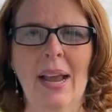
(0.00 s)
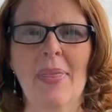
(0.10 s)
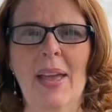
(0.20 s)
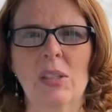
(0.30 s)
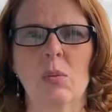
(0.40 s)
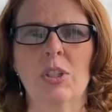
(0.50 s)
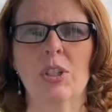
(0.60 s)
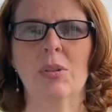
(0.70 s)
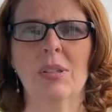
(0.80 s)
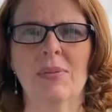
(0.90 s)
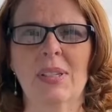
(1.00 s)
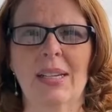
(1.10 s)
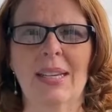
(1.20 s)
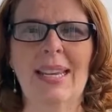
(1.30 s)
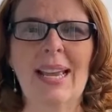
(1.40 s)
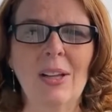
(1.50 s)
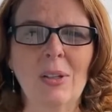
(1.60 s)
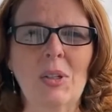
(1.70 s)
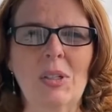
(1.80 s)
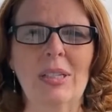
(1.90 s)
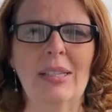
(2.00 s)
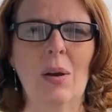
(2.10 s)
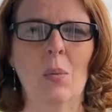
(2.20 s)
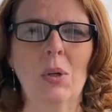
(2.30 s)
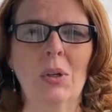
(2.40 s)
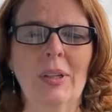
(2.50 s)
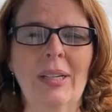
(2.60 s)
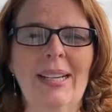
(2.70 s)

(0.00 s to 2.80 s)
And that's what Joseph did. He held on to that word.